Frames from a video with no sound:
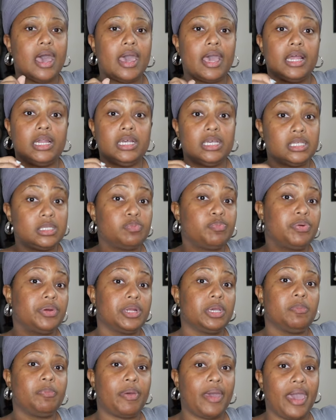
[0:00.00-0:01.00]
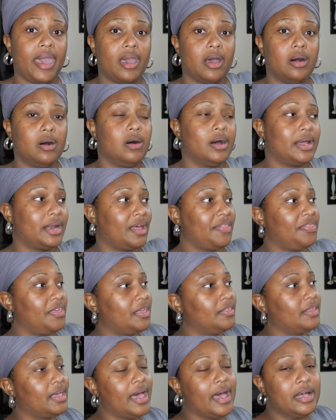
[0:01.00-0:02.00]
It is pretty pale and I
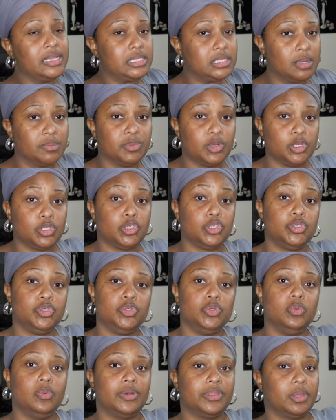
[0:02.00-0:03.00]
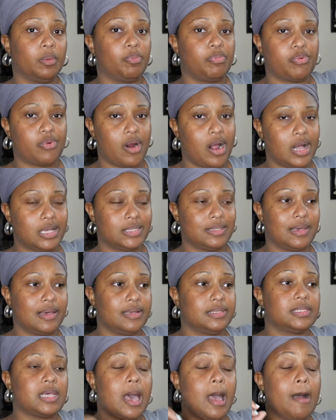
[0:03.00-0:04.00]
think that has something to do with the
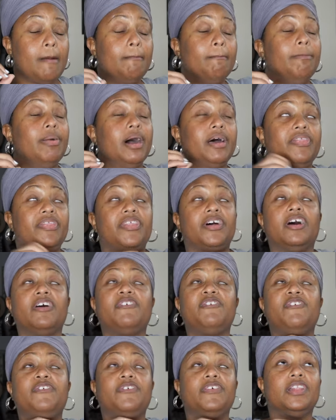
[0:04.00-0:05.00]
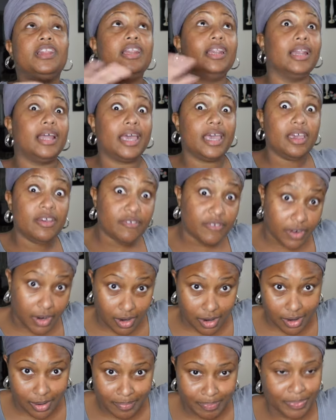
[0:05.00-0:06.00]
process, but the
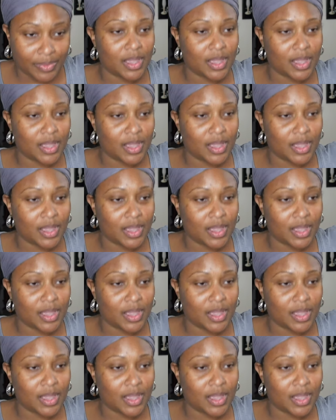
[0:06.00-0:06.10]
flavor